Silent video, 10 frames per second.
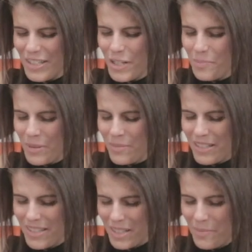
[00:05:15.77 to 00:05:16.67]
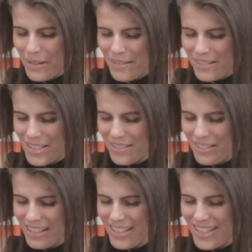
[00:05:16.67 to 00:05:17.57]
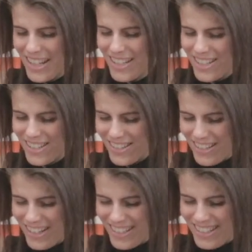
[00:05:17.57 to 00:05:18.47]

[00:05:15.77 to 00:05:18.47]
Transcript: No, you don't put me to sleep either, so at least that's a good thing.